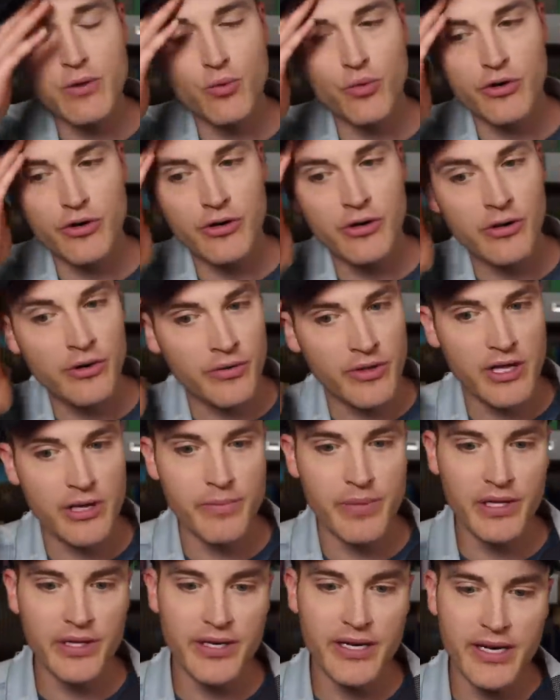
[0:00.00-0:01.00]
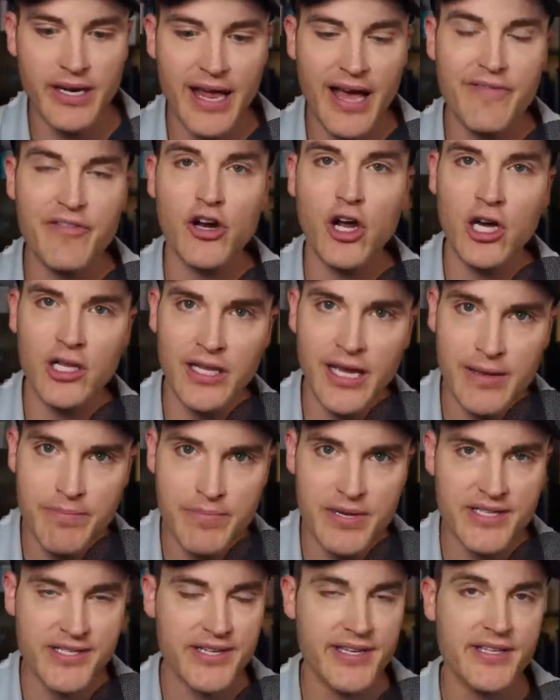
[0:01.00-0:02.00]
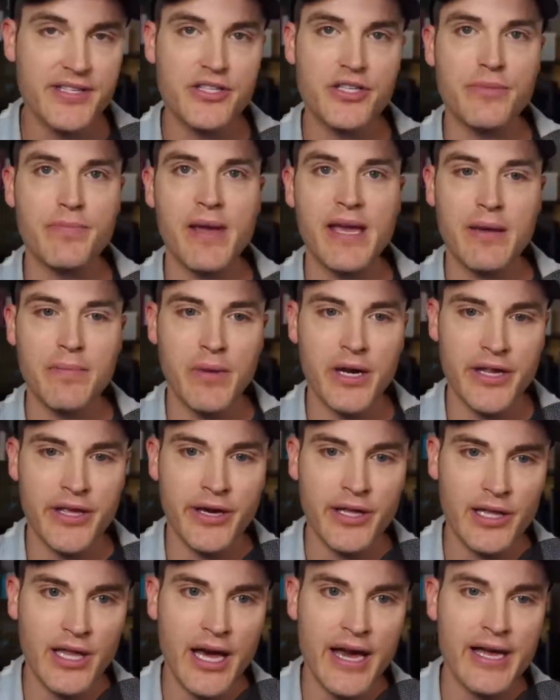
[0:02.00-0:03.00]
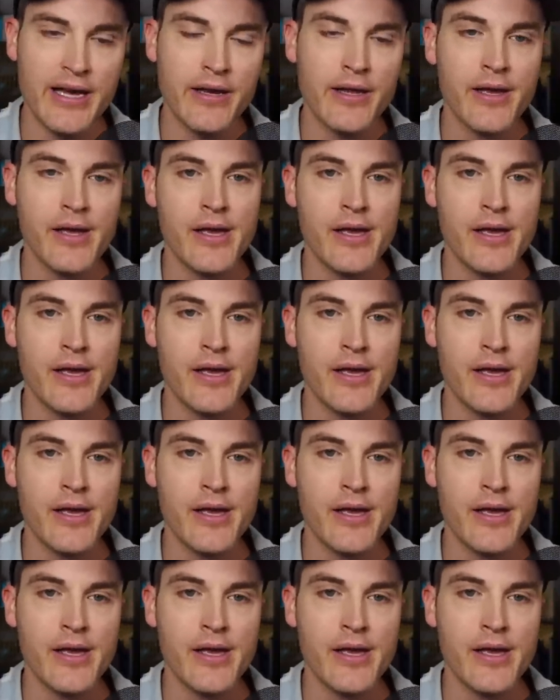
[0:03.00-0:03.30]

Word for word: Where the ability to have an online business to make money online.